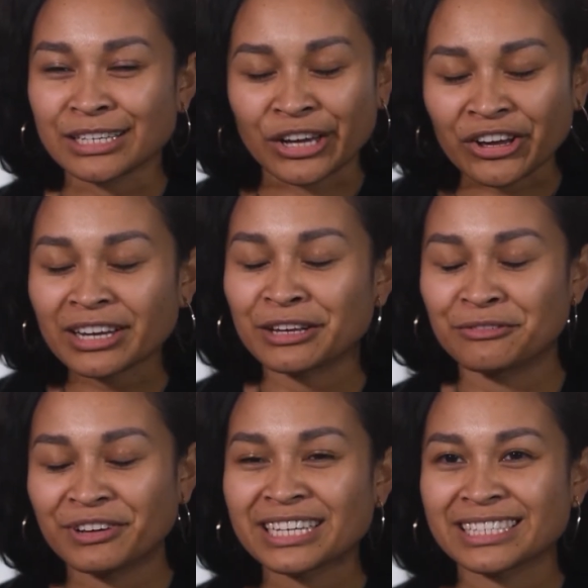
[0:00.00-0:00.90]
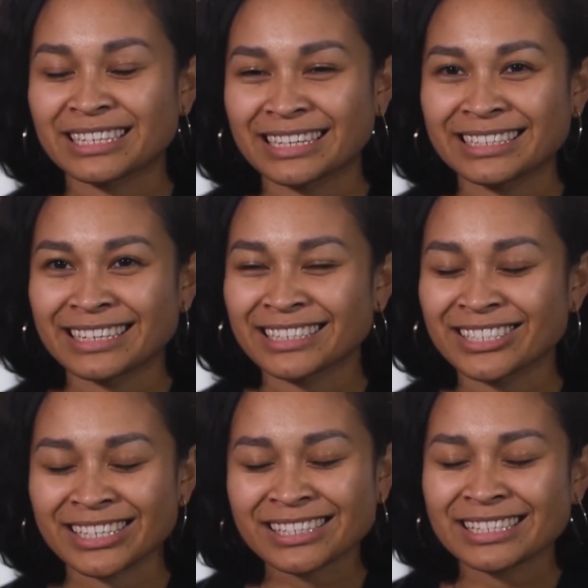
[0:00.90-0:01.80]
go to confession and
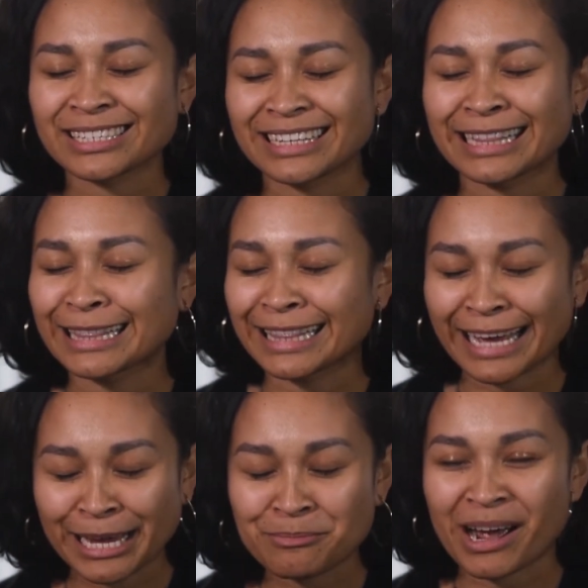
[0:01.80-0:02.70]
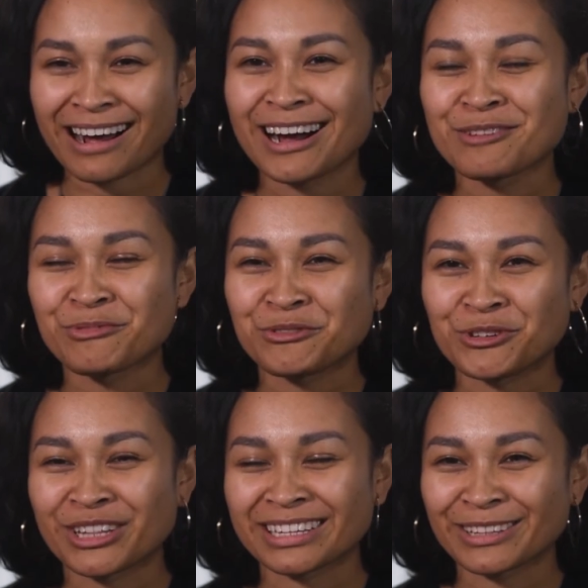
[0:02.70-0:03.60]
just lay my heart
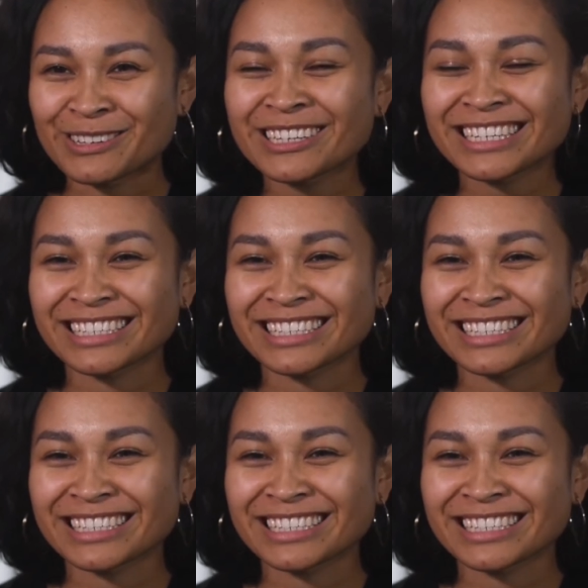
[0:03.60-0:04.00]
before the Lord.